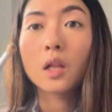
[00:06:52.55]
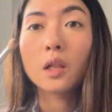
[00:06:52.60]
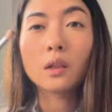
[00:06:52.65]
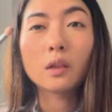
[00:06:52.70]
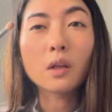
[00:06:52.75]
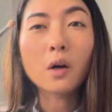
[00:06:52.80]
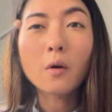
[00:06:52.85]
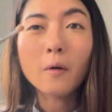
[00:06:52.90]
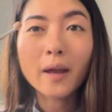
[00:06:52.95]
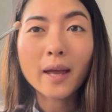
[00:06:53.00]

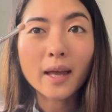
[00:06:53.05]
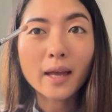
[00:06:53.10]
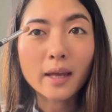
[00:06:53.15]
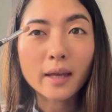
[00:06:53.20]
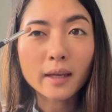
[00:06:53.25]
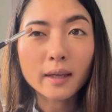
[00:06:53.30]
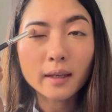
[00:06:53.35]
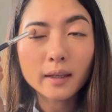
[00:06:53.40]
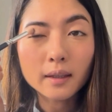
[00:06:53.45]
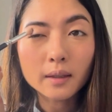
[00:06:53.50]
lo
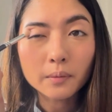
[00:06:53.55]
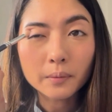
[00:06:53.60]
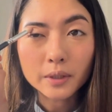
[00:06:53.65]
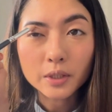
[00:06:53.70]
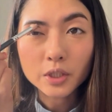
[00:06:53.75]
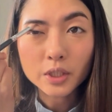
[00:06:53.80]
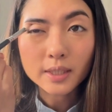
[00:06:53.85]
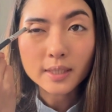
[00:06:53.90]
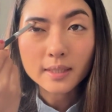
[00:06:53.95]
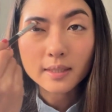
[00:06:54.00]
hei,
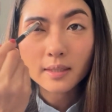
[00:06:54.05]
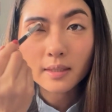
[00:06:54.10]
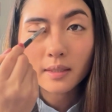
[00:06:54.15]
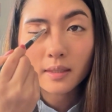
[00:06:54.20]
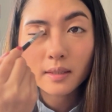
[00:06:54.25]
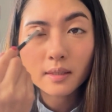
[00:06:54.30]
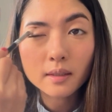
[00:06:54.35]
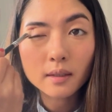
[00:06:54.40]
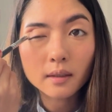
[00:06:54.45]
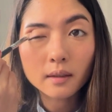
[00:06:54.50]
which
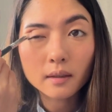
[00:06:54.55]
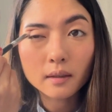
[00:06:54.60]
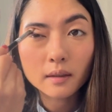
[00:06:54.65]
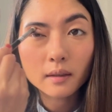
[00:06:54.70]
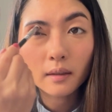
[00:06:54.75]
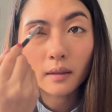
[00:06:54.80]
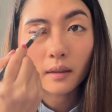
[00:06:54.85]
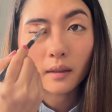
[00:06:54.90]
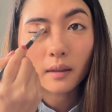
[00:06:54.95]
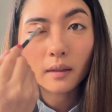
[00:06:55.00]
is
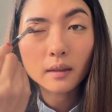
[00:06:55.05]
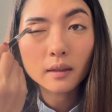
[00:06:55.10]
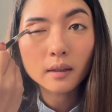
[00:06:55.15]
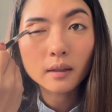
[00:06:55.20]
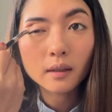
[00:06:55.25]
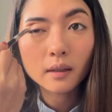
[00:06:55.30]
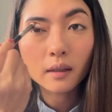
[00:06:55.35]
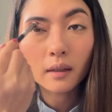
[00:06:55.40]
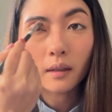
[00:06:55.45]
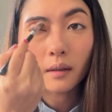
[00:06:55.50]

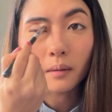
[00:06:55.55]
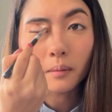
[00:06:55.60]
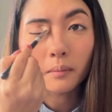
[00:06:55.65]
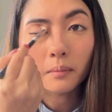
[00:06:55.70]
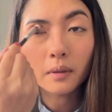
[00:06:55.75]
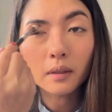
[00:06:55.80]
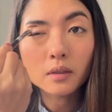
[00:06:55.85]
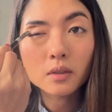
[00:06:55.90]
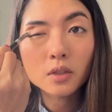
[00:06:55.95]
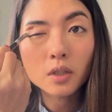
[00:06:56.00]

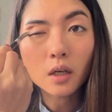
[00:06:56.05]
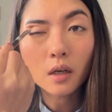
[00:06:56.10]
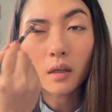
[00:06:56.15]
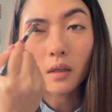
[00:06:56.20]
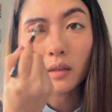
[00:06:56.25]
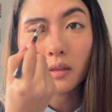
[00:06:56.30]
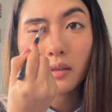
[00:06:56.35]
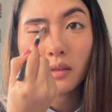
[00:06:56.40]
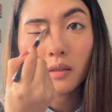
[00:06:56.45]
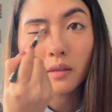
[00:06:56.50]
a
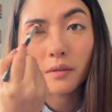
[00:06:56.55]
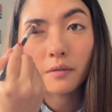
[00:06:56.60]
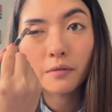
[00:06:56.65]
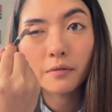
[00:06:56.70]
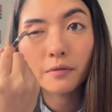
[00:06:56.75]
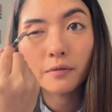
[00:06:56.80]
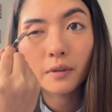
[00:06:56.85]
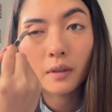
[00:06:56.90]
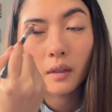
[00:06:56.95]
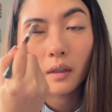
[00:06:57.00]
toss of